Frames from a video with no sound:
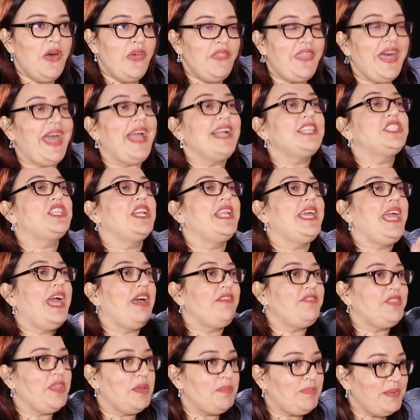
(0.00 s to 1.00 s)
they actually
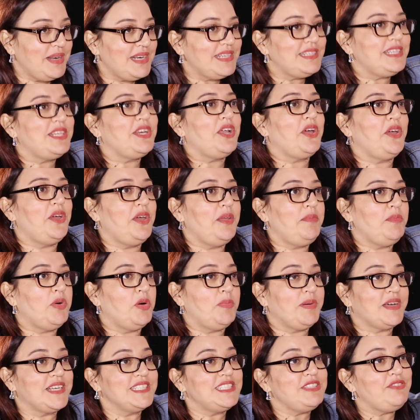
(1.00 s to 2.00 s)
have the ability to earn more.
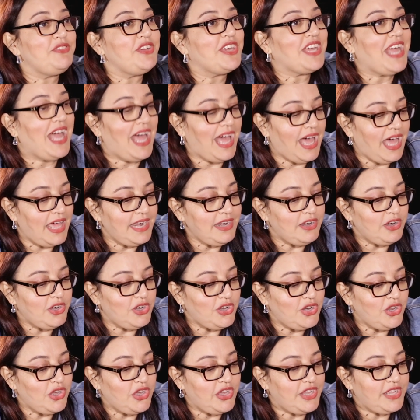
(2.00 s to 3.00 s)
Because if you haven't
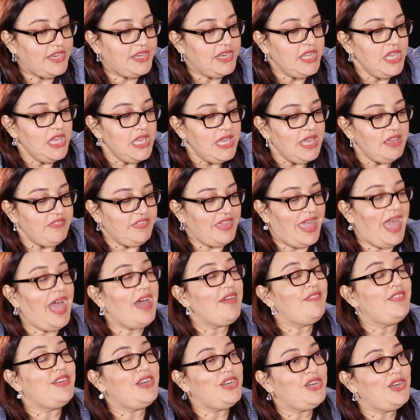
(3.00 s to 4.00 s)

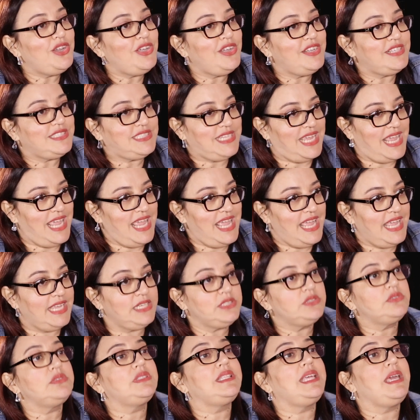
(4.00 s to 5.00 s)
learned to
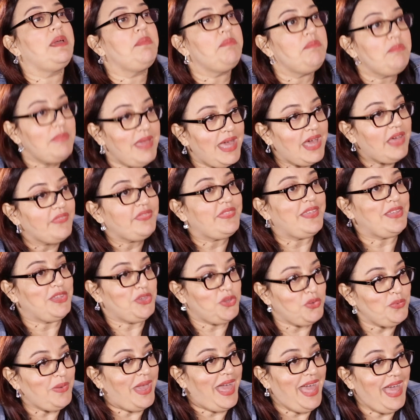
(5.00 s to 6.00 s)
handle the amount that
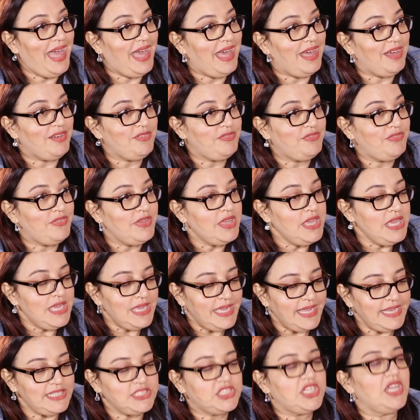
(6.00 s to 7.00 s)
you have
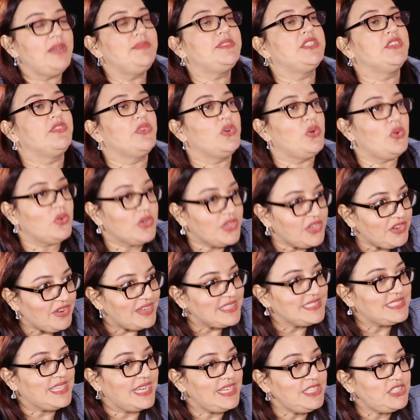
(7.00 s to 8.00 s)
in terms of
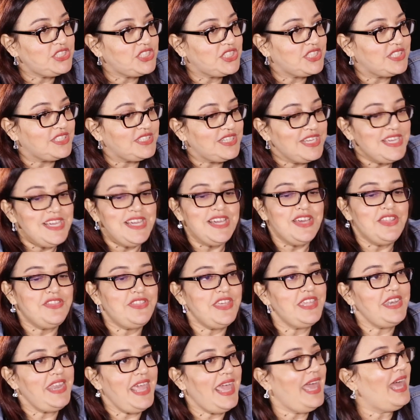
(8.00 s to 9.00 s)
organization,
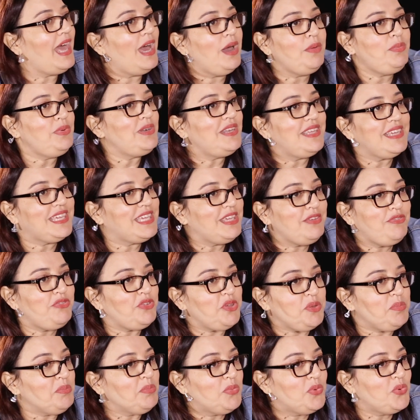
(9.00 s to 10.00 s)
then how will it give
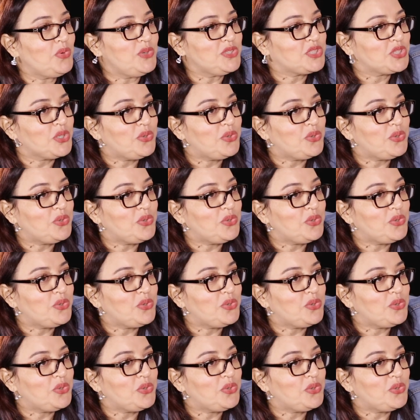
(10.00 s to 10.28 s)
you more